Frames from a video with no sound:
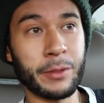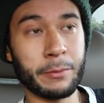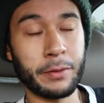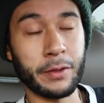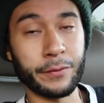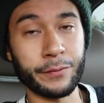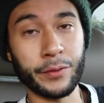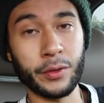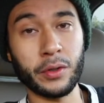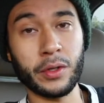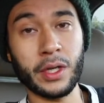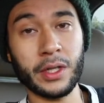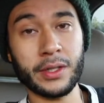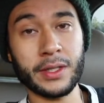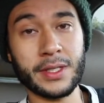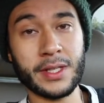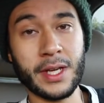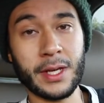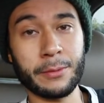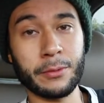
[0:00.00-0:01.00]
put food on
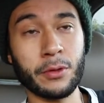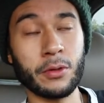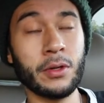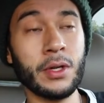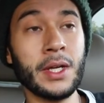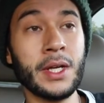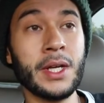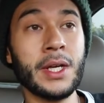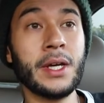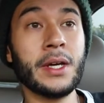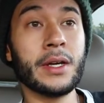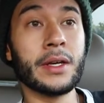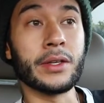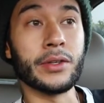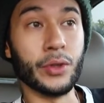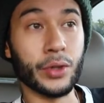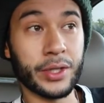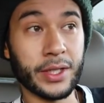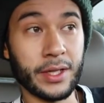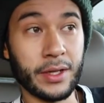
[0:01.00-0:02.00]
the table,
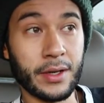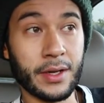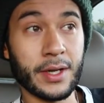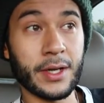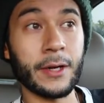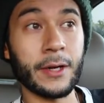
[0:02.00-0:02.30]
you can,